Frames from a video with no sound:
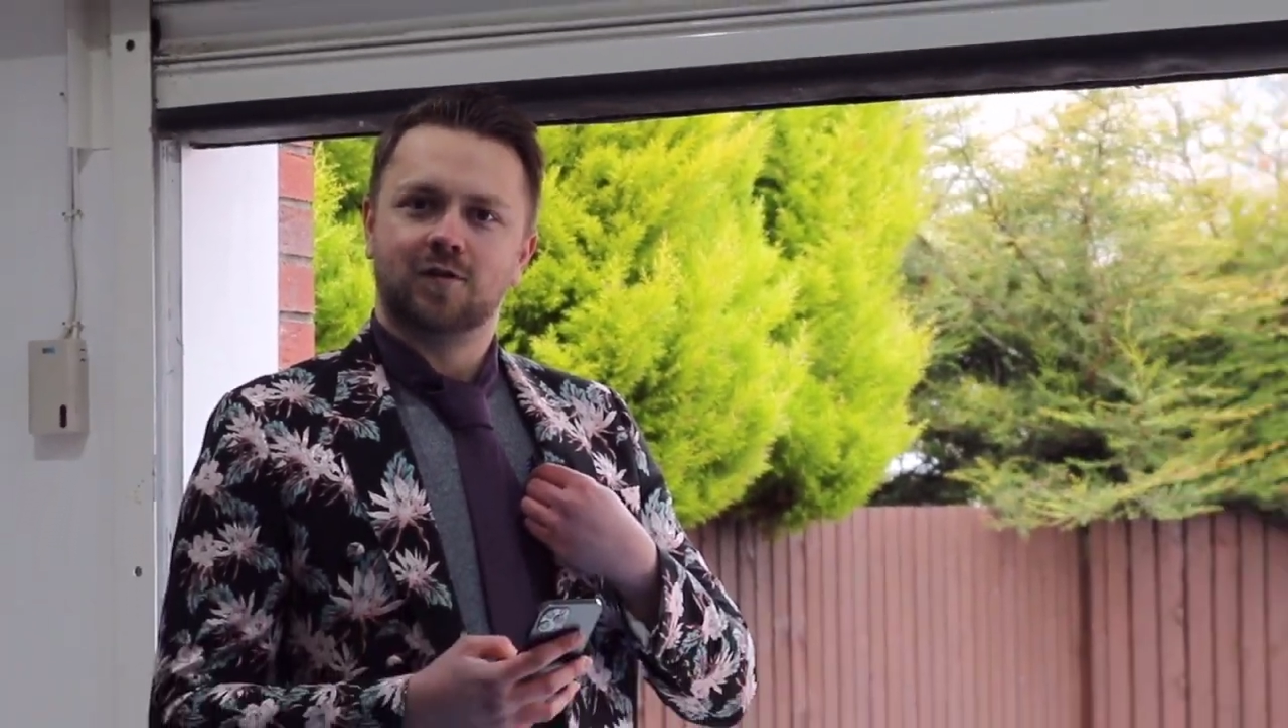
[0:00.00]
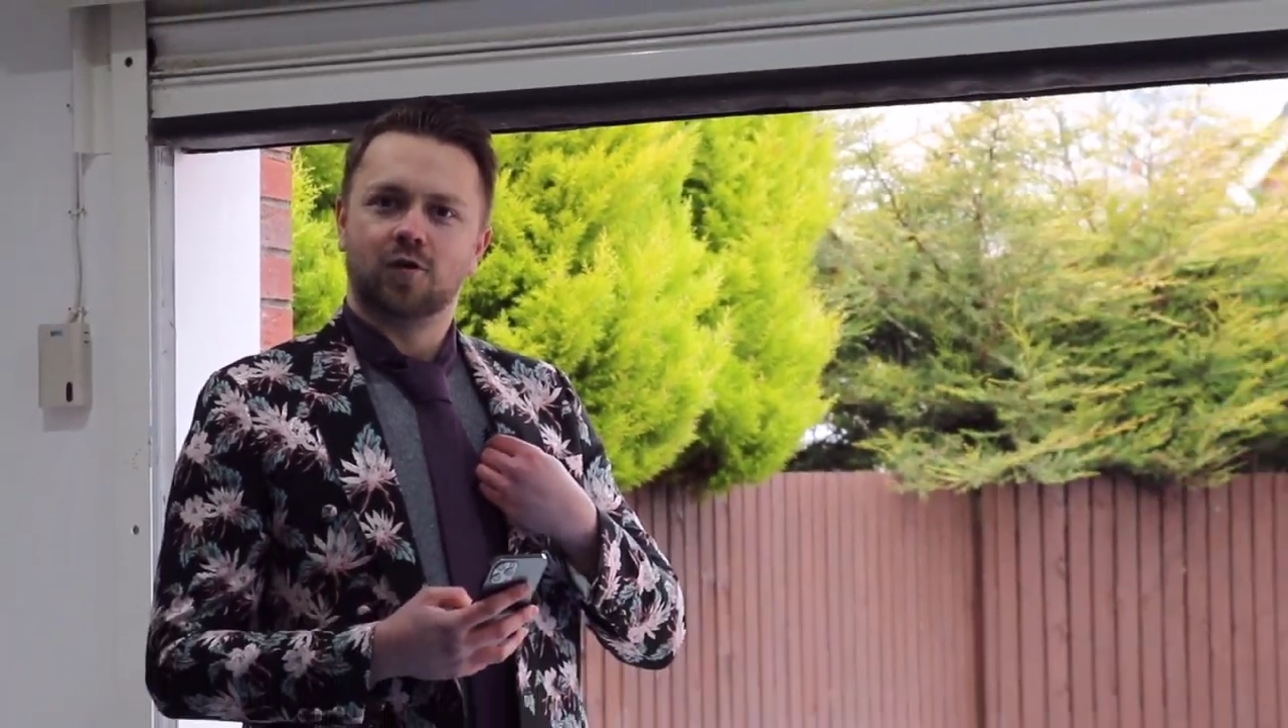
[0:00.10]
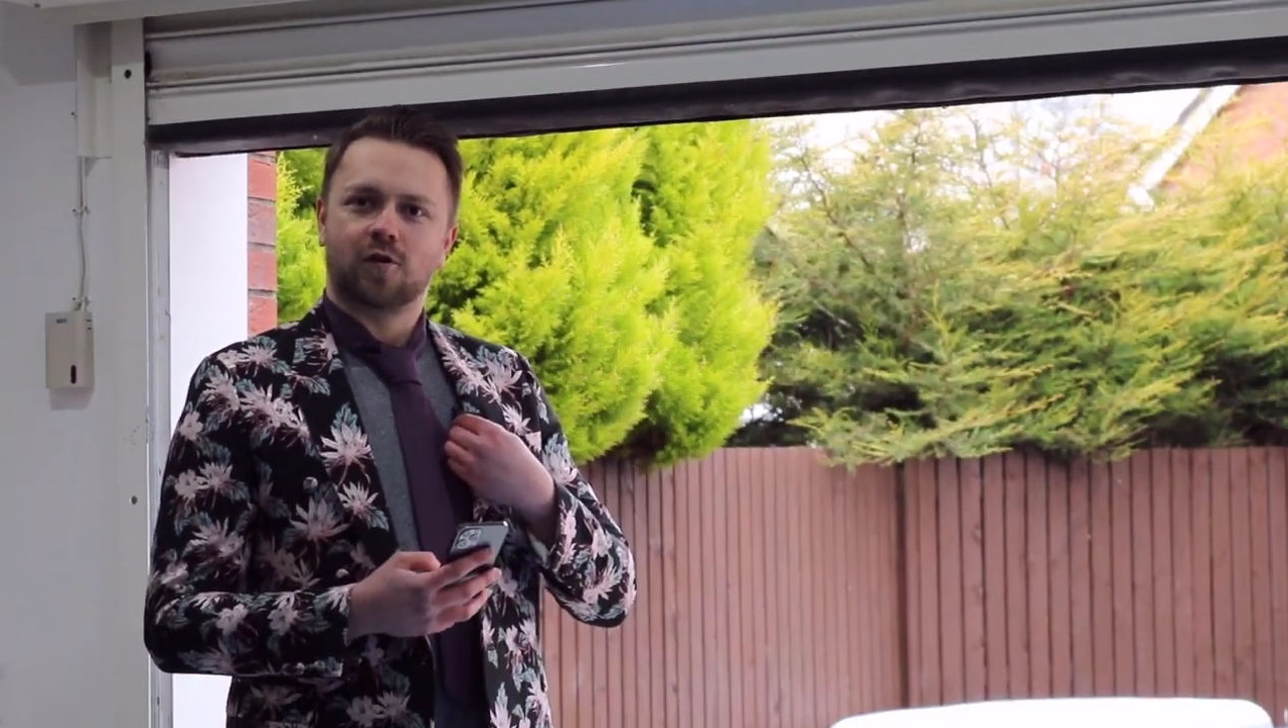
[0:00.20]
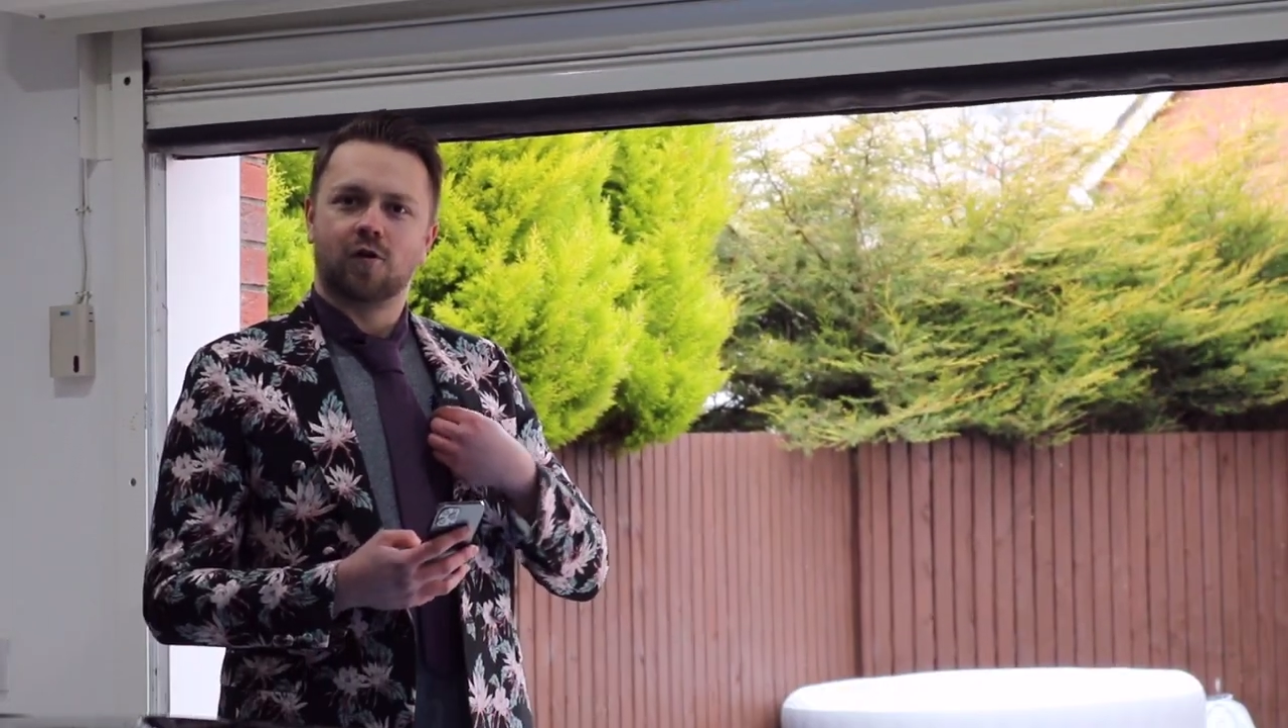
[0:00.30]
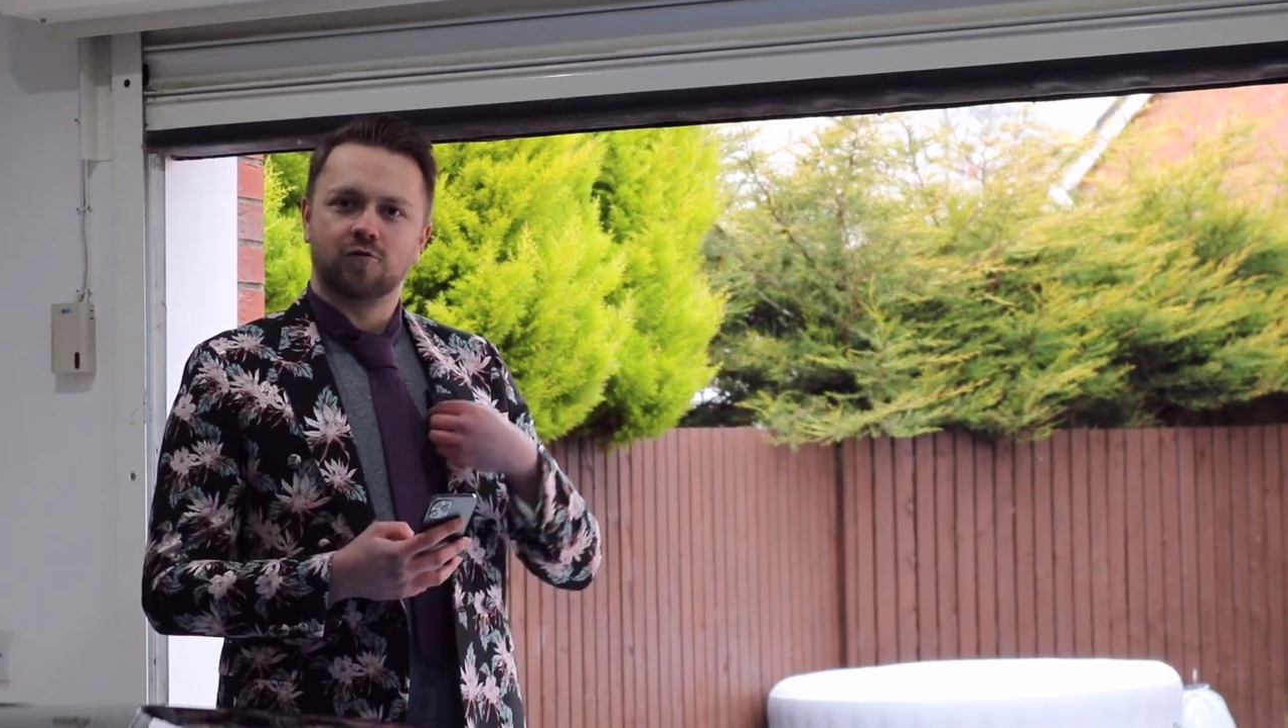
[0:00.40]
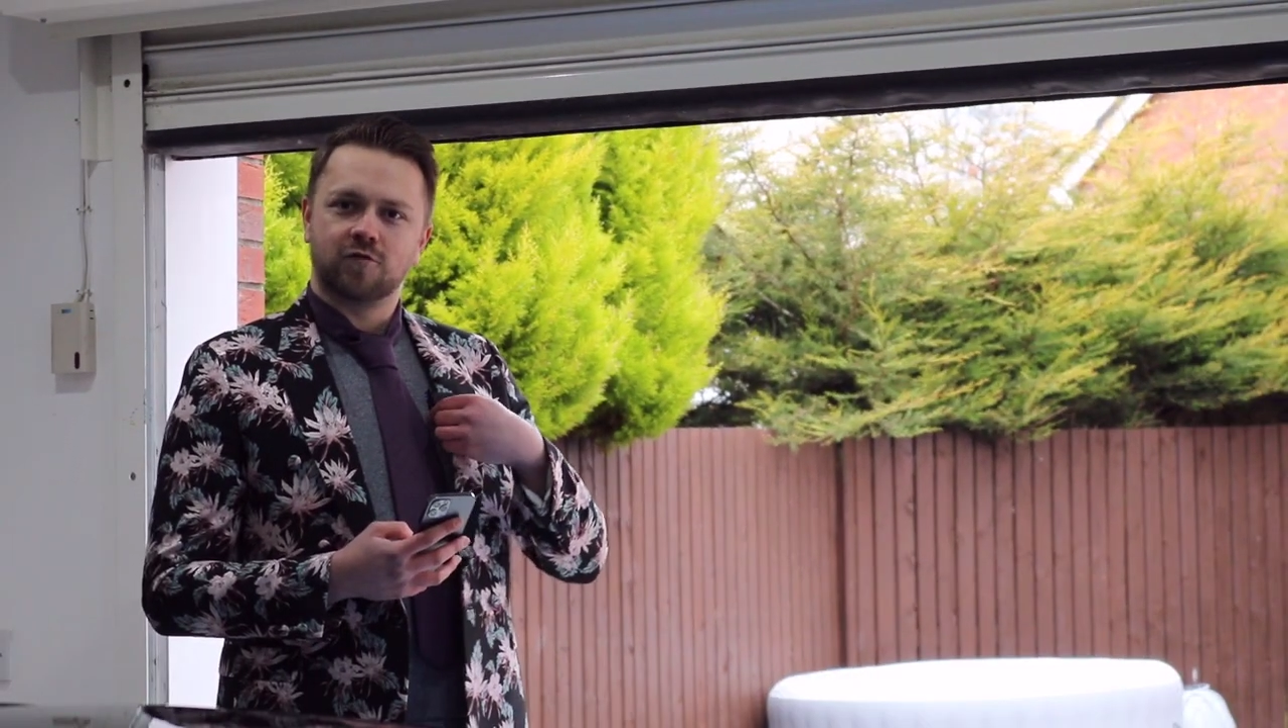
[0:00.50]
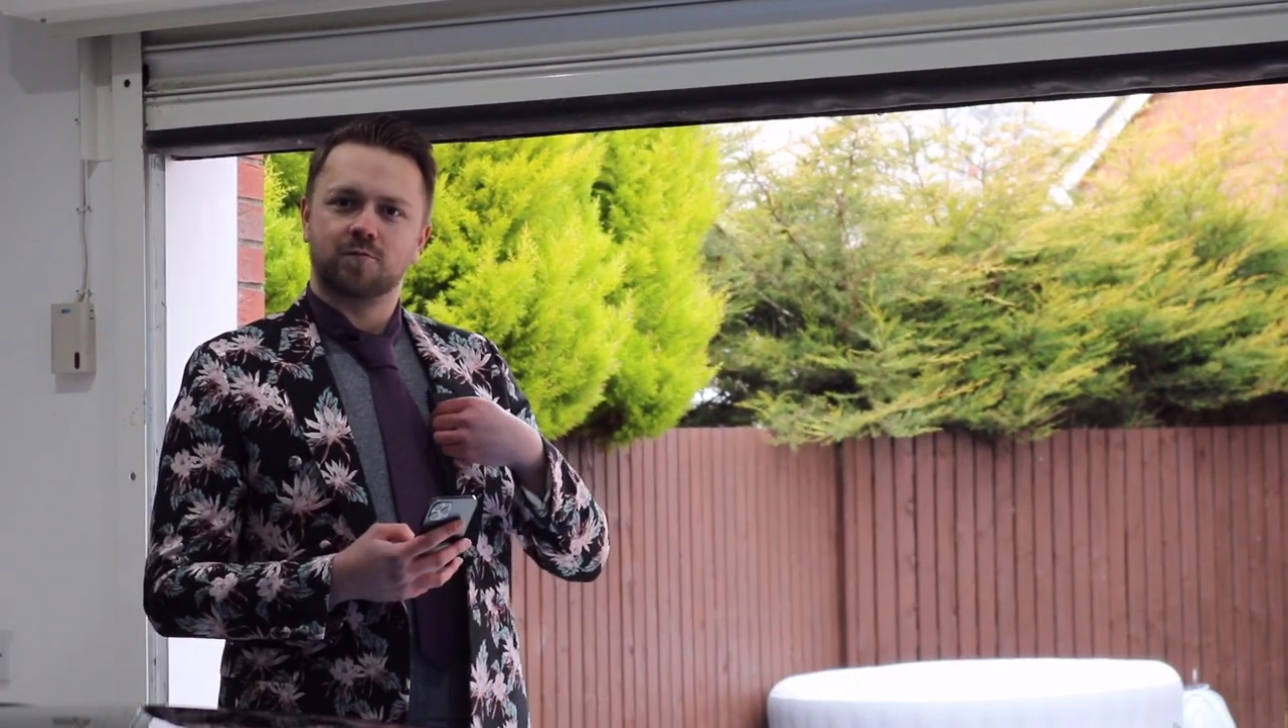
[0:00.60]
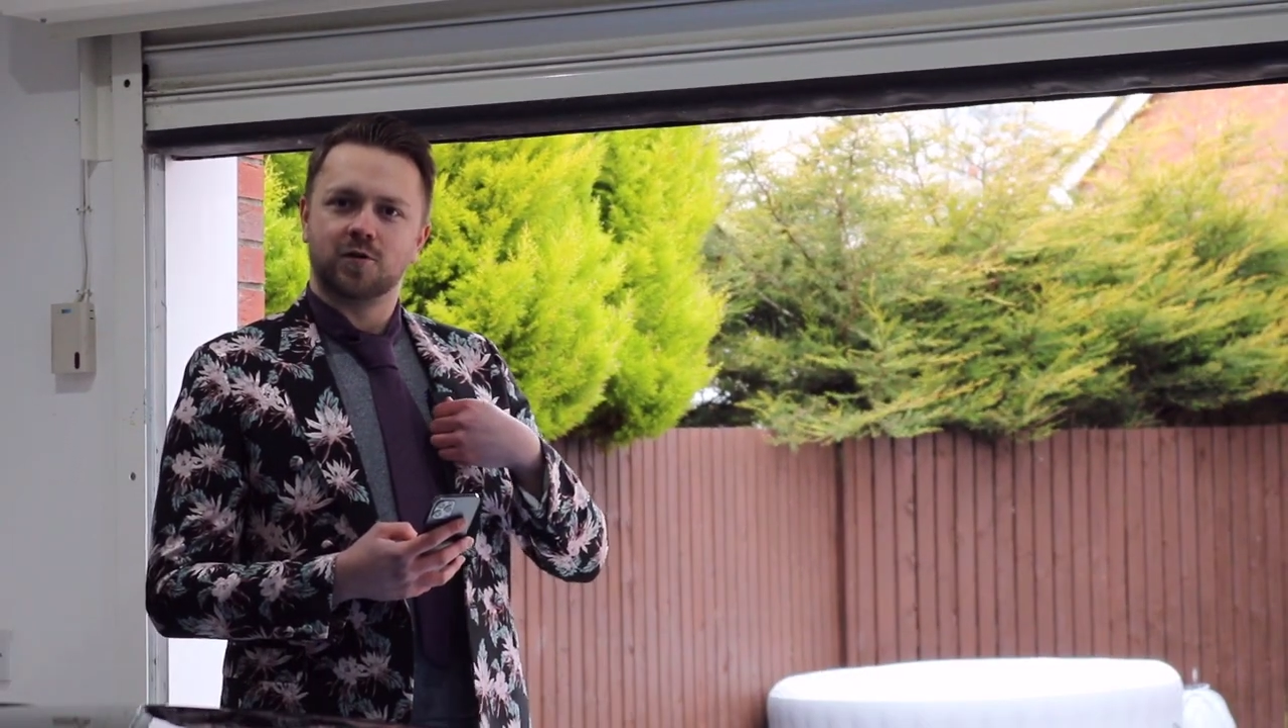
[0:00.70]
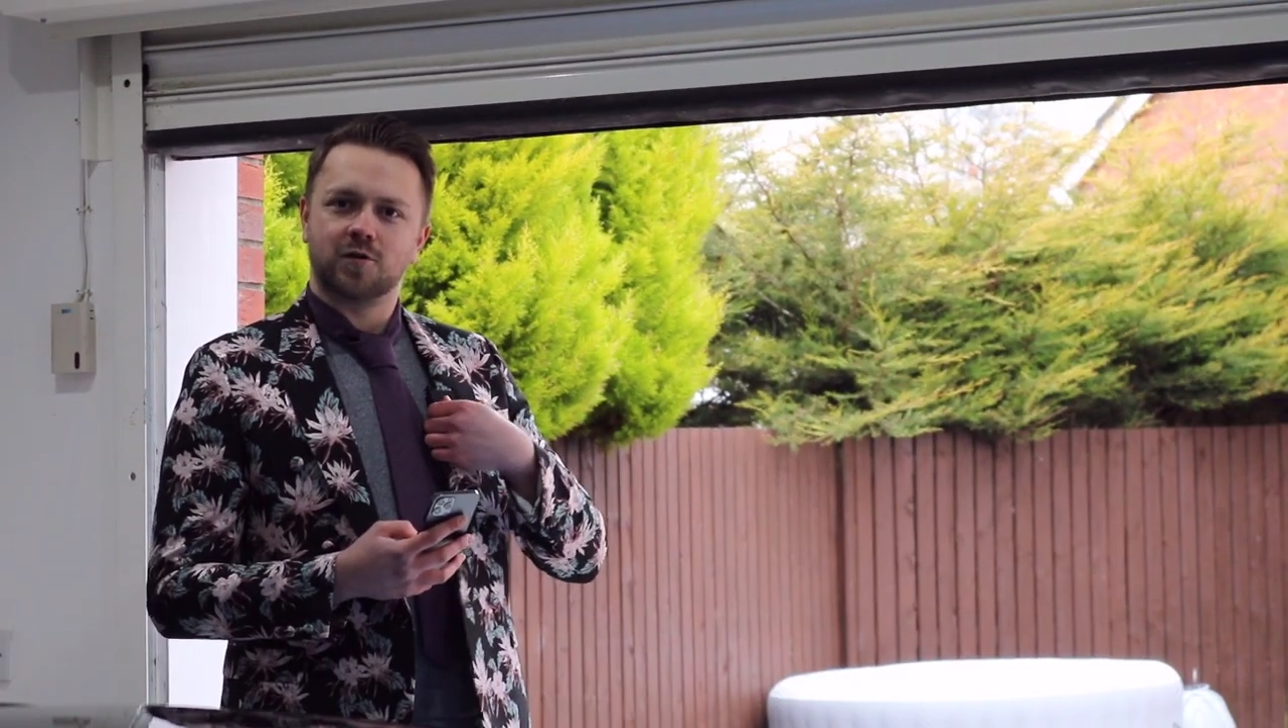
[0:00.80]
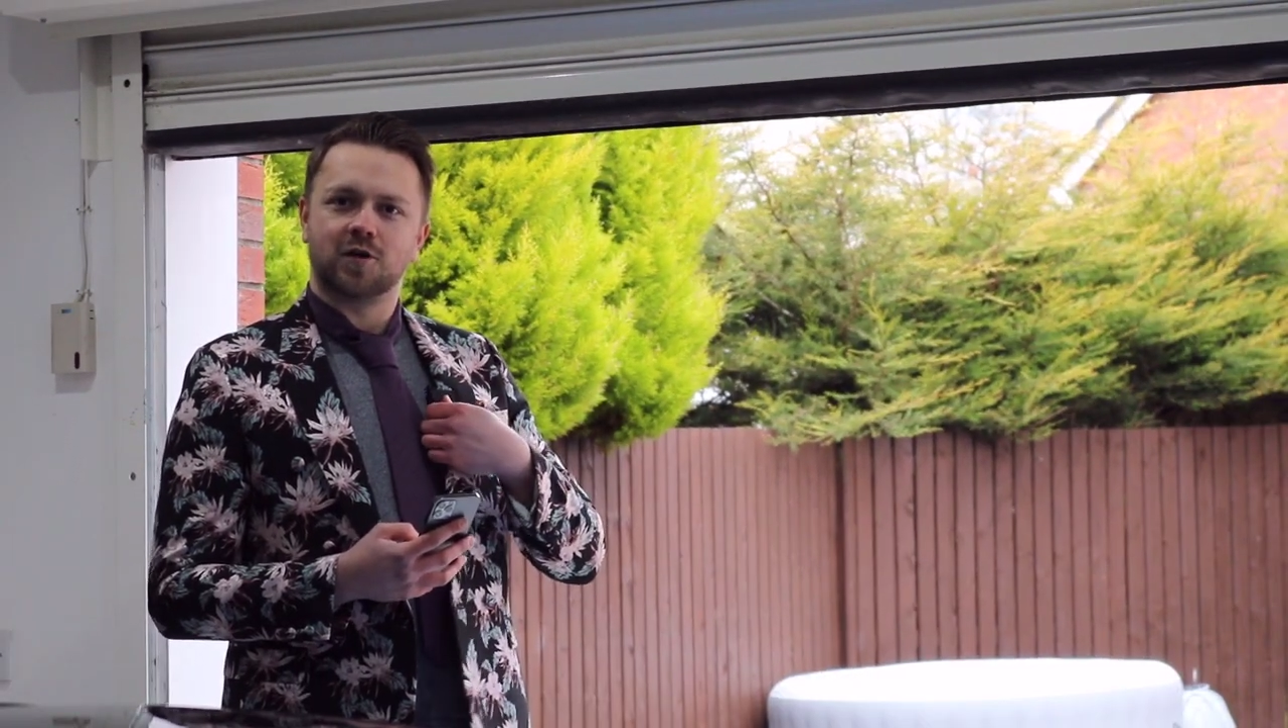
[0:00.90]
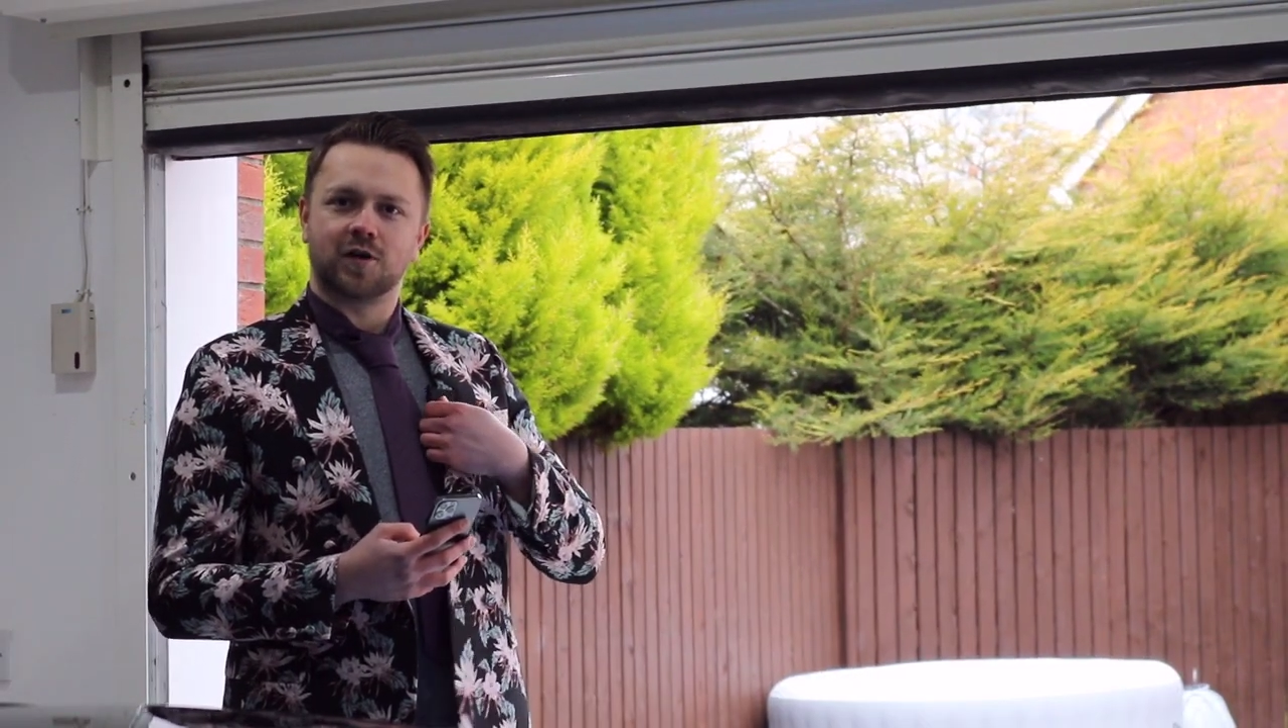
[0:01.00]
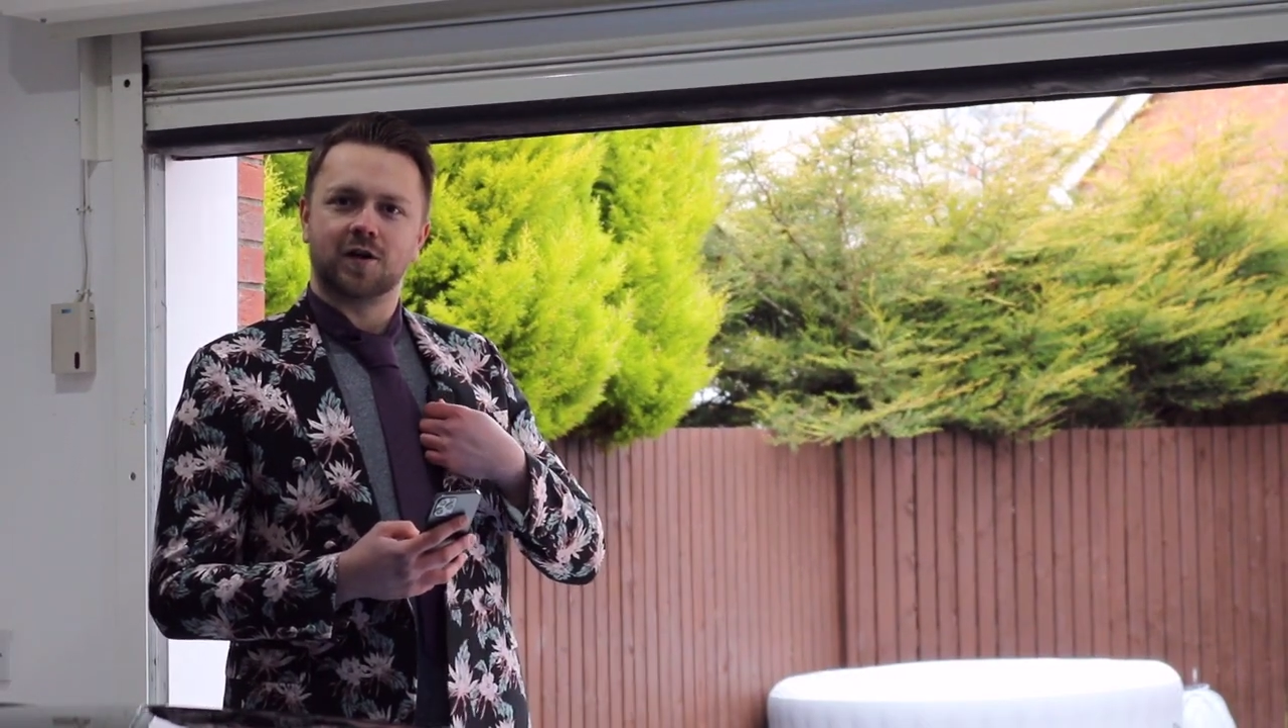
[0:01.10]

Your contribution